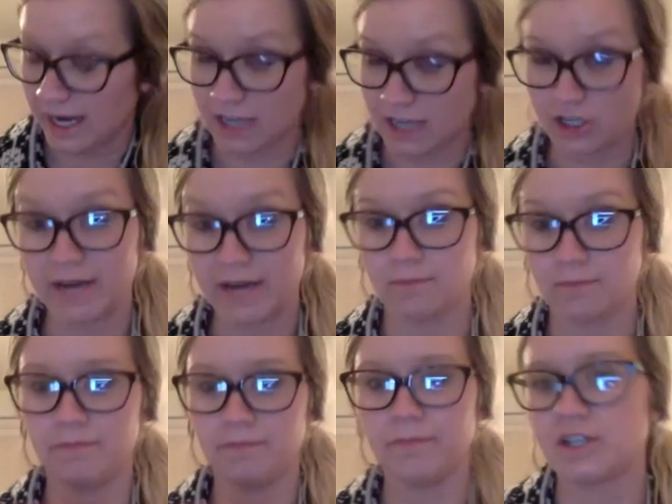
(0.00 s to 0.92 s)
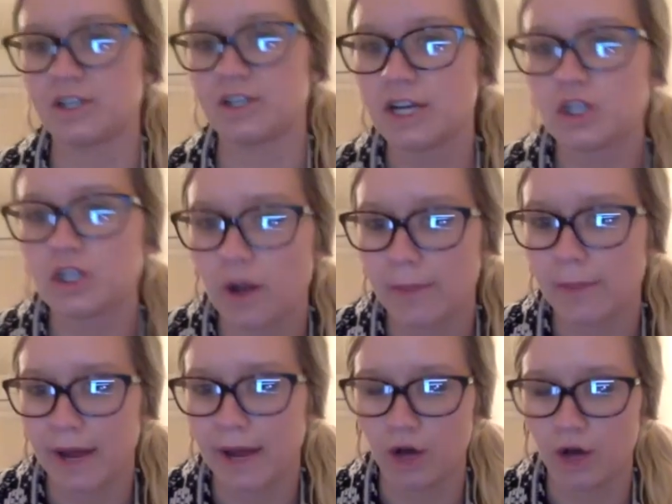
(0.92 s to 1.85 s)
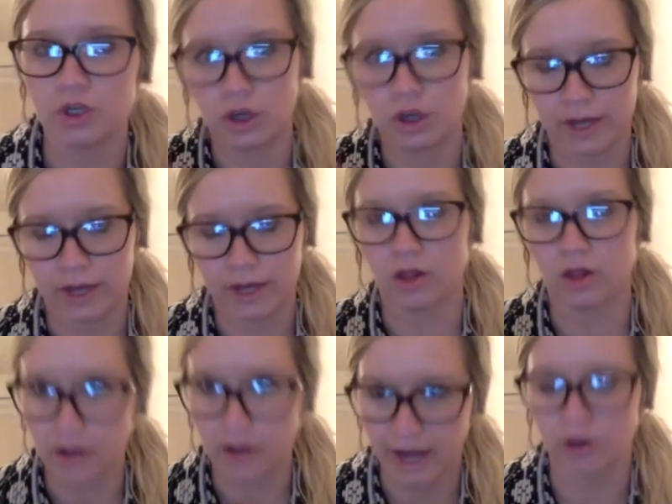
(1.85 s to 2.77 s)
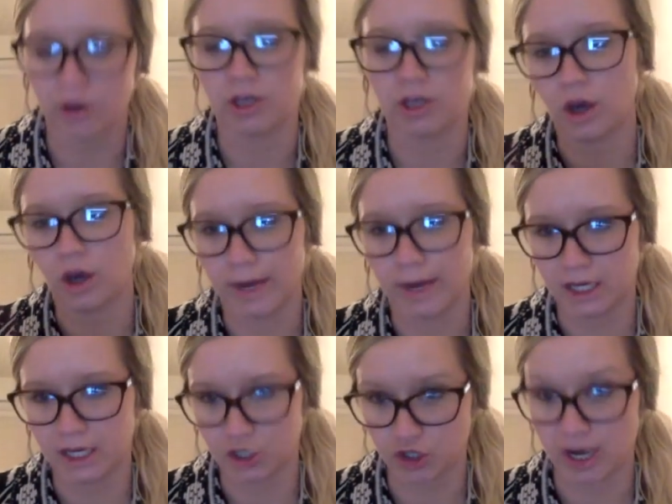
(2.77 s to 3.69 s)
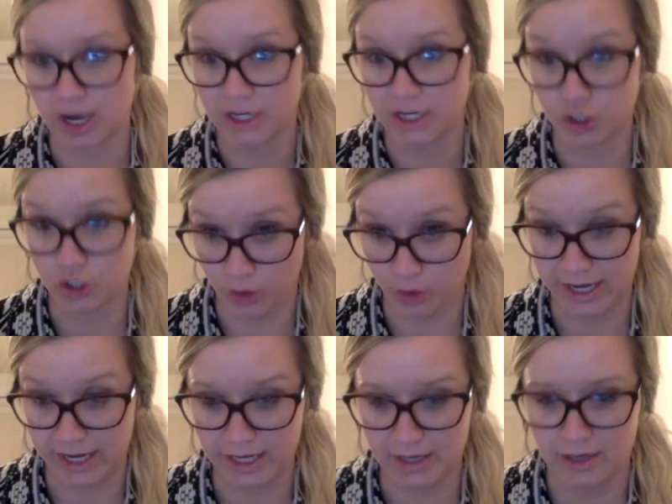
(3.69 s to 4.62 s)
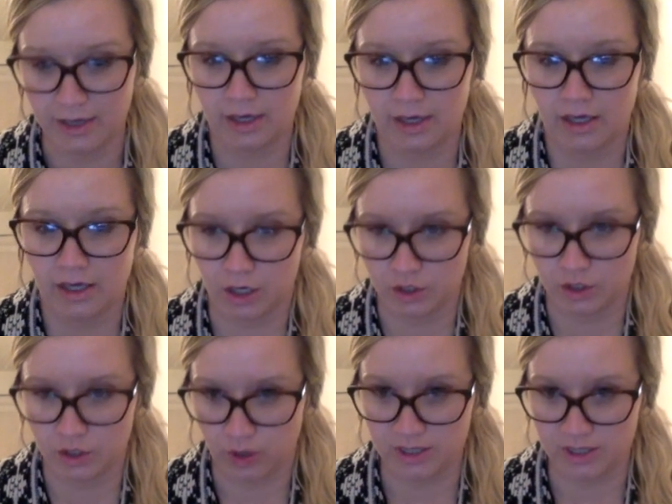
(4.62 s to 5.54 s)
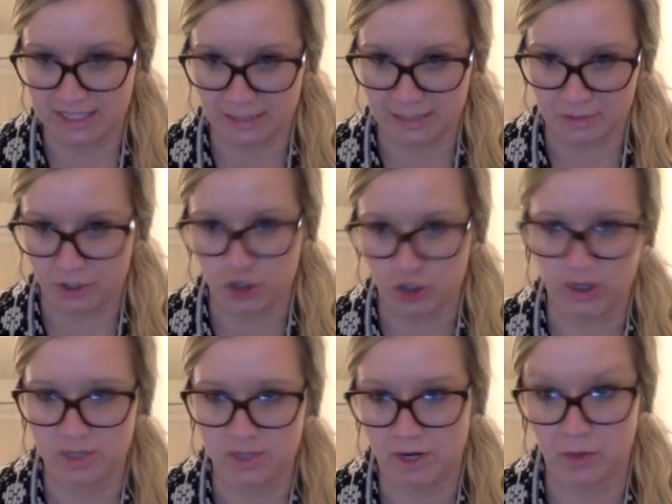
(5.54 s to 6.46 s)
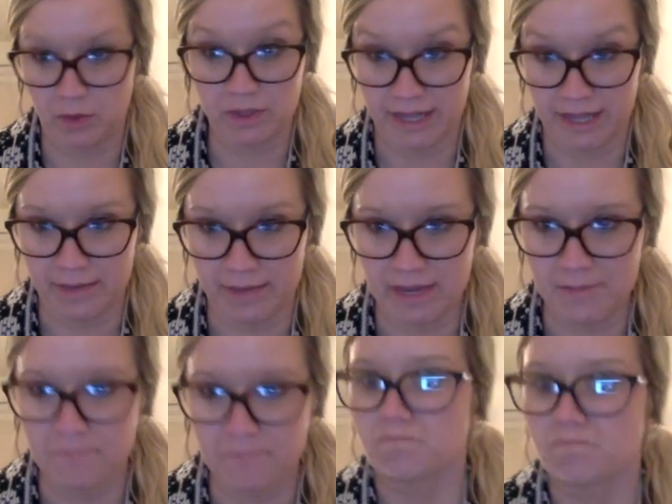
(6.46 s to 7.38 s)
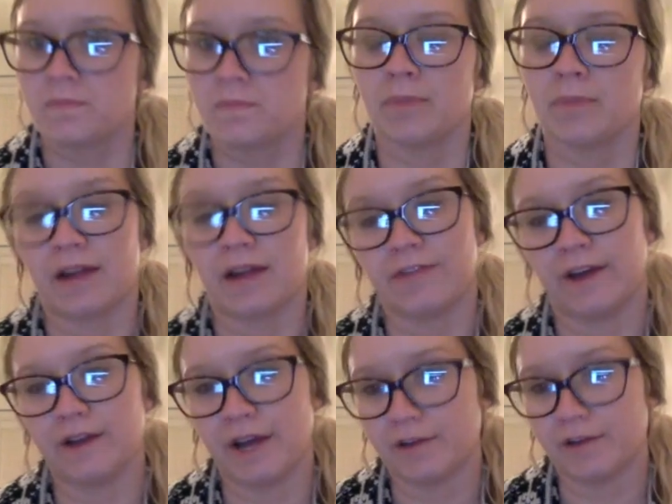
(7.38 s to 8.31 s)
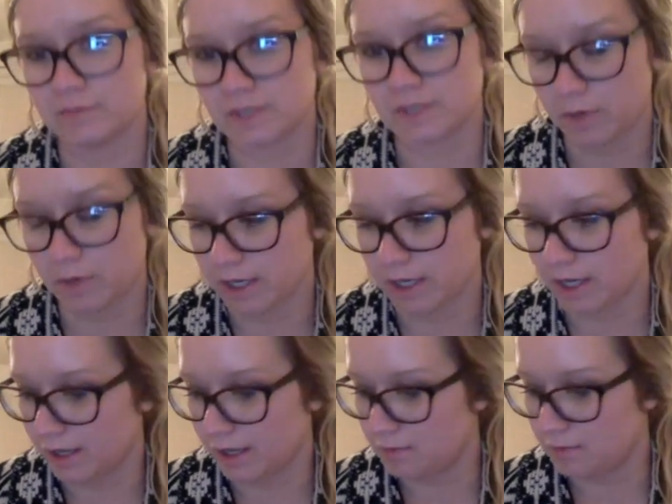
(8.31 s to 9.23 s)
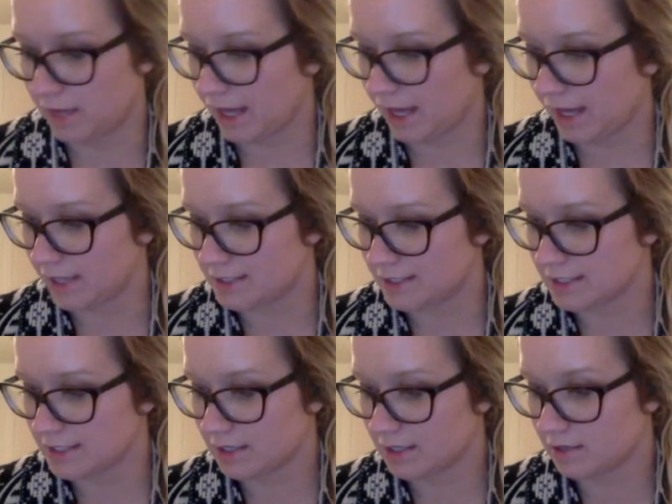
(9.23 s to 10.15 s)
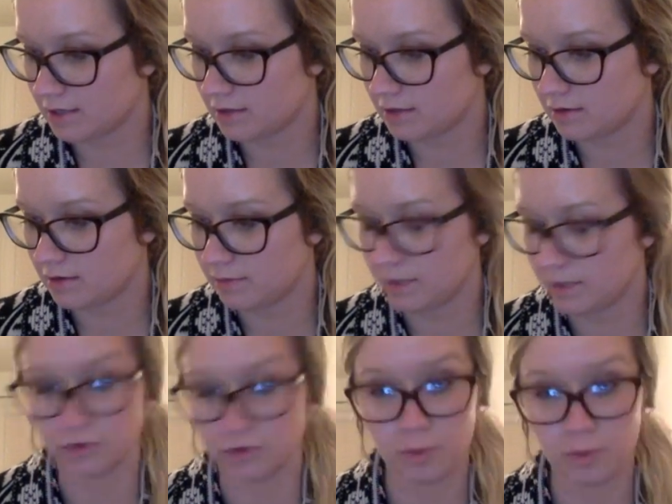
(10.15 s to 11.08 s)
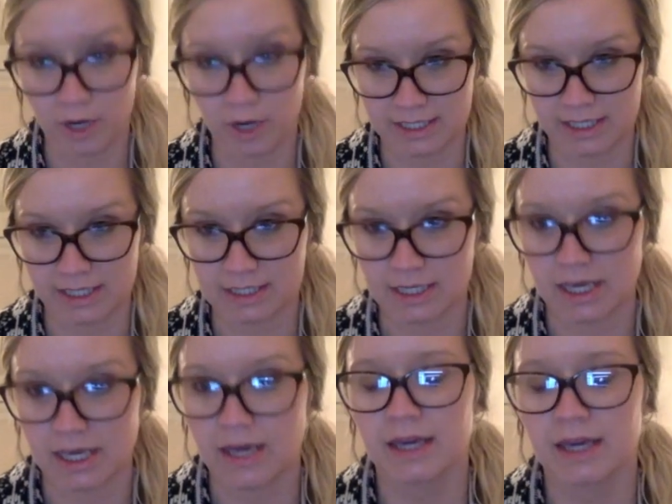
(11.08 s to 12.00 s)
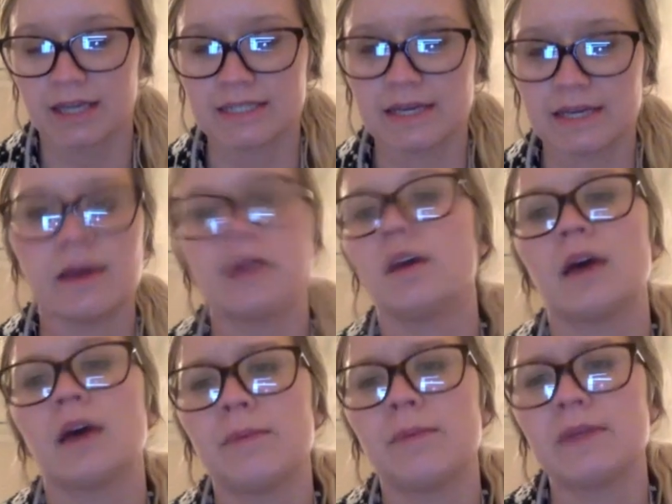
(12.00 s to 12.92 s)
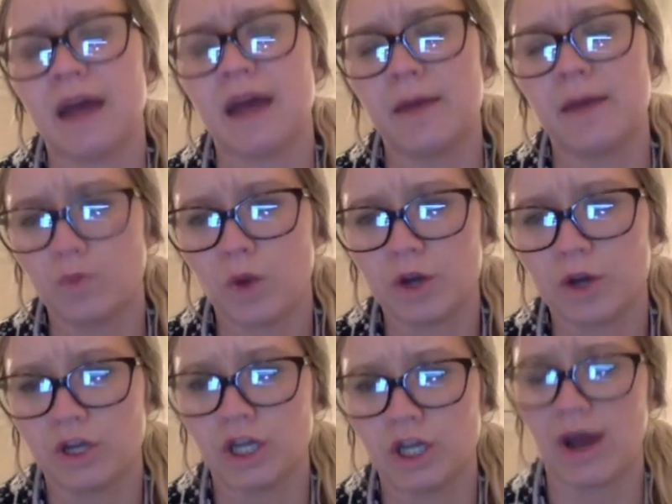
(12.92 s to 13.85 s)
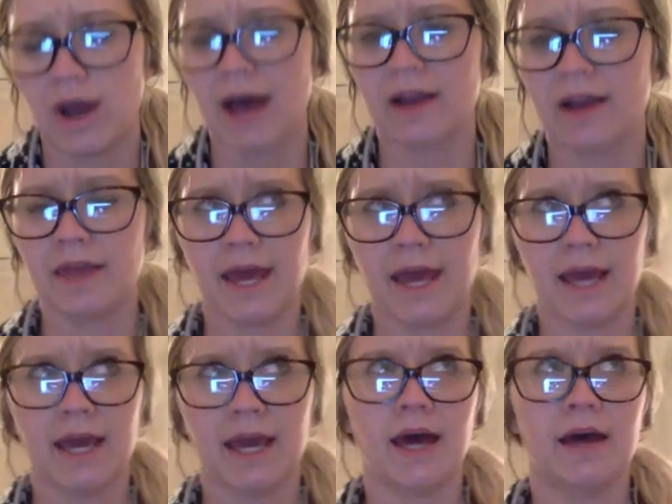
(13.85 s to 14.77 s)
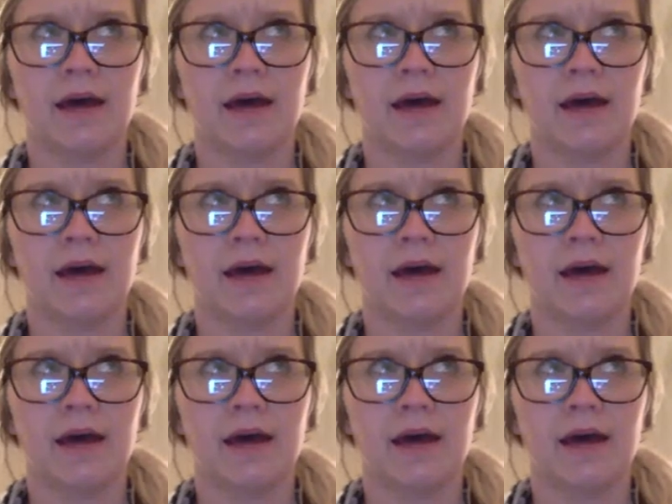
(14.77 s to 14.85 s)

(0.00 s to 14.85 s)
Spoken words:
tried to do it on my own, like log out and go back in and try to join, do all the steps to join, but it wouldn't let me. But I found out from someone that has been through the process, because I've been wondering, how did they